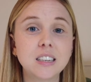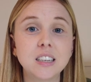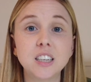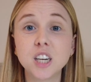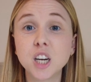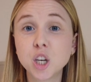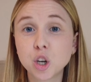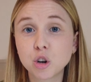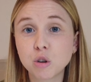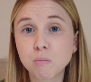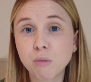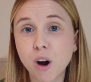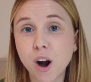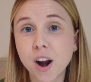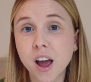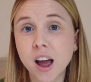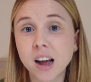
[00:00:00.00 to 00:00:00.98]
to digital
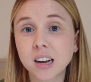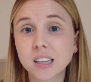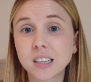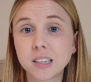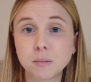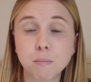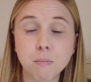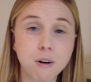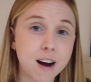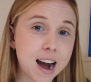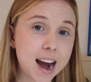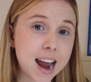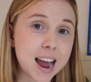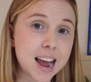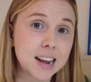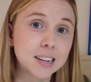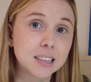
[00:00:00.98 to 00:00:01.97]
products to
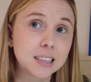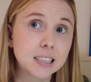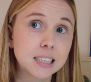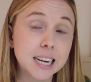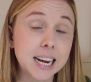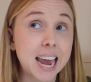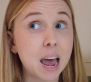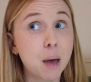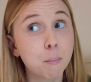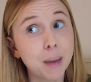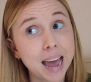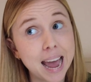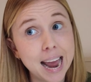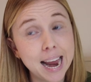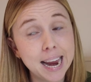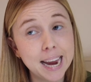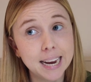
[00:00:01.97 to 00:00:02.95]
brands to
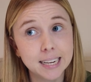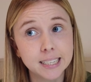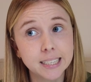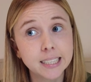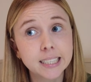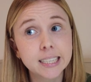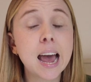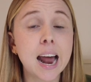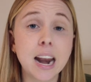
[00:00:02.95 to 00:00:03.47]
campaigns